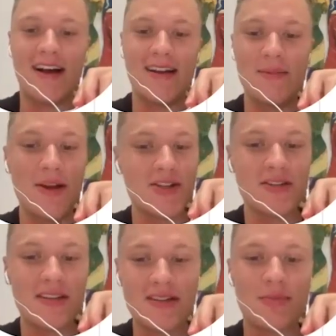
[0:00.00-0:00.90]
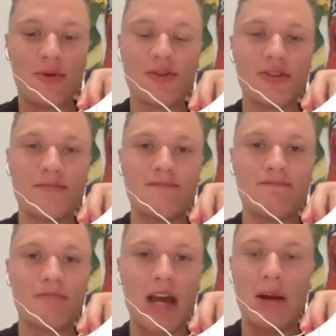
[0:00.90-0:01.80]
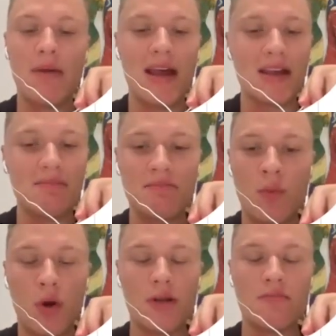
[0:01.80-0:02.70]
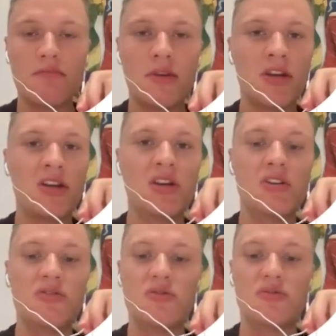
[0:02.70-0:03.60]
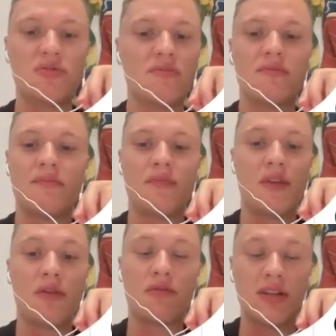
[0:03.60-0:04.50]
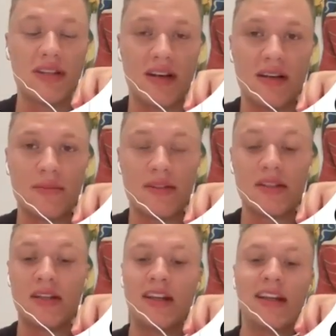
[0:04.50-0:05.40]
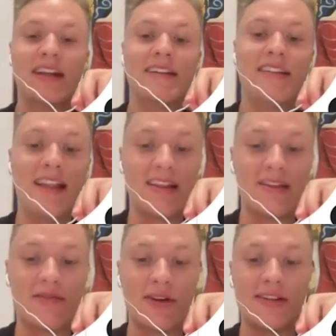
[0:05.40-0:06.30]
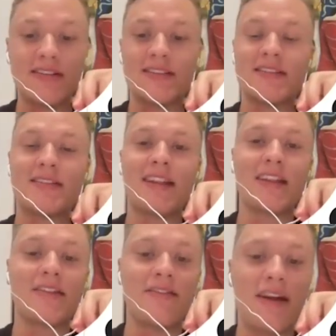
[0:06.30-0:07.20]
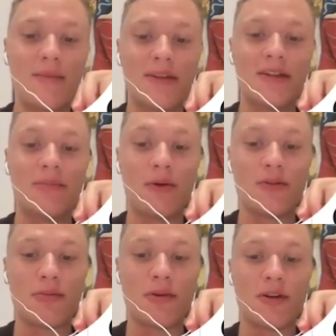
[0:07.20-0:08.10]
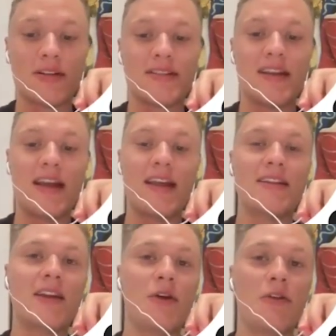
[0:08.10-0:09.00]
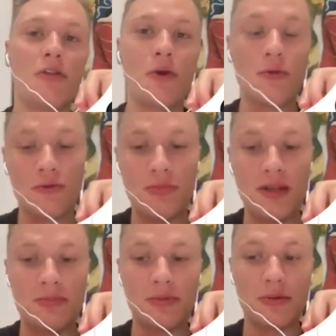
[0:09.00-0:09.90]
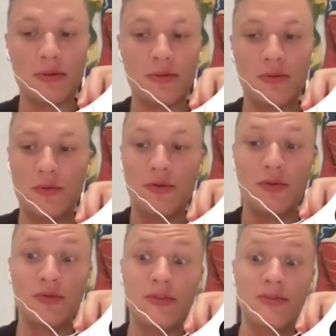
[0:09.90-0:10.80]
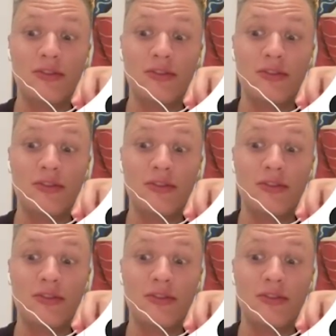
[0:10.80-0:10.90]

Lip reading: Imagine this person come back 1, 2, 3 times, telling their friends, telling their family about your products, and those people who you